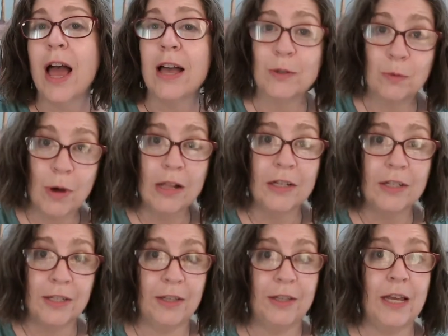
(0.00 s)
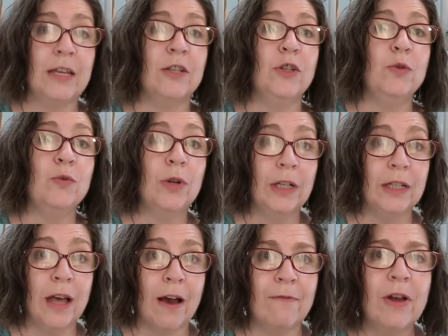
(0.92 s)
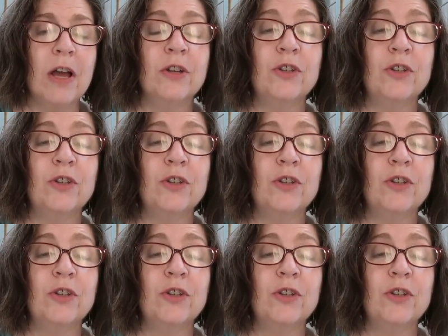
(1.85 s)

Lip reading: as well as the things you really love